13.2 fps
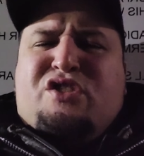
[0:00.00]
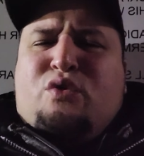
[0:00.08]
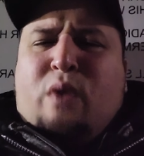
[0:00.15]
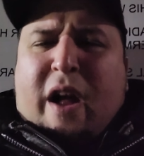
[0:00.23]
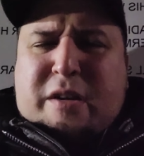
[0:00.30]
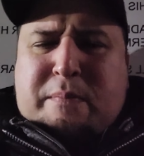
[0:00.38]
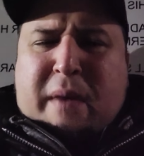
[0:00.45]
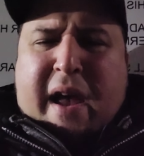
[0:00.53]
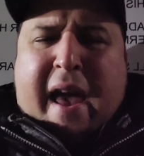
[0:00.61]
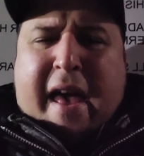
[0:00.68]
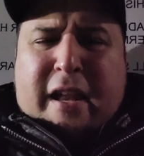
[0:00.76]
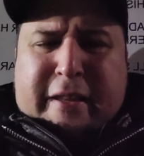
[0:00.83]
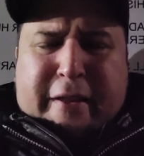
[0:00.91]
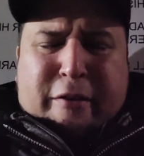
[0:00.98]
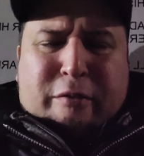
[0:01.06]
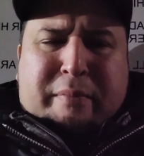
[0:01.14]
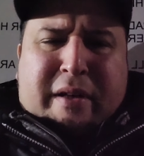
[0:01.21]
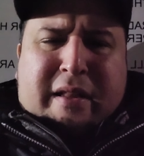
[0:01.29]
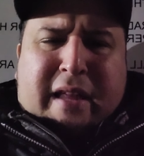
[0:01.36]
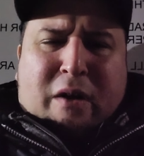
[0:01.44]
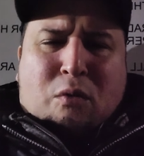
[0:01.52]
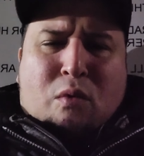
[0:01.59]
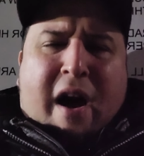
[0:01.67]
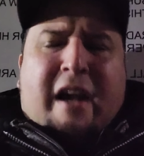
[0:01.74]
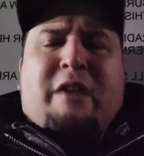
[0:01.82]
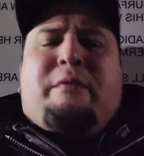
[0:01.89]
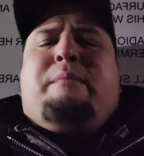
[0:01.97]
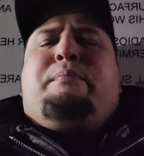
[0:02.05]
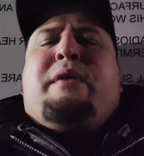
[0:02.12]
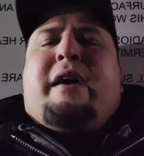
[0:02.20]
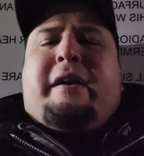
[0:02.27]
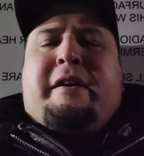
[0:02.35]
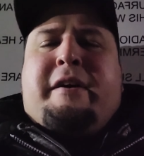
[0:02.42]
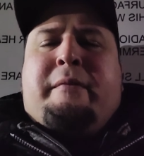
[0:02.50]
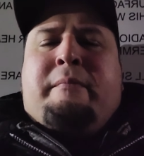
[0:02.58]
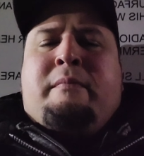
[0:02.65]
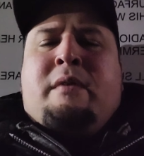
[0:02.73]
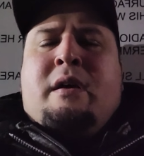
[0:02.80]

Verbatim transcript: scratch my head a little bit like why did we pick him?